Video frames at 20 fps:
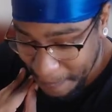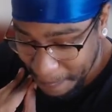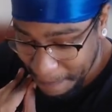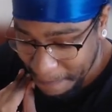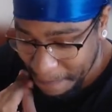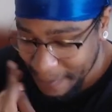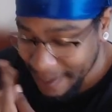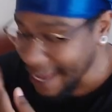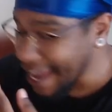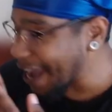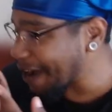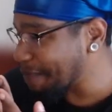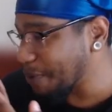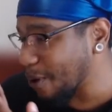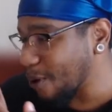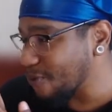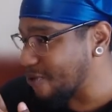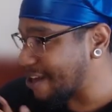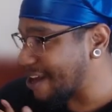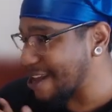Yeah,
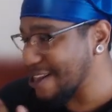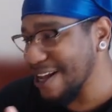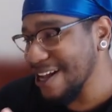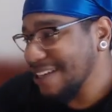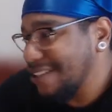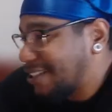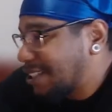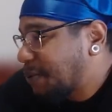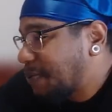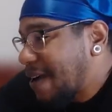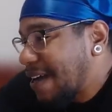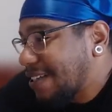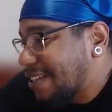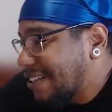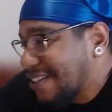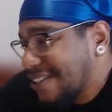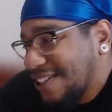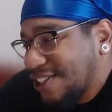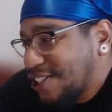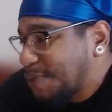bro. It's suspension
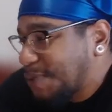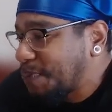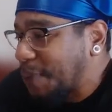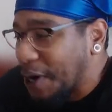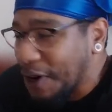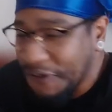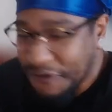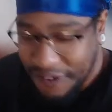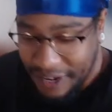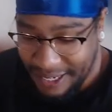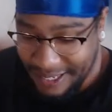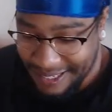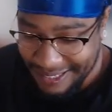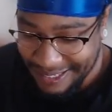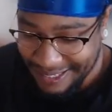is just perfect.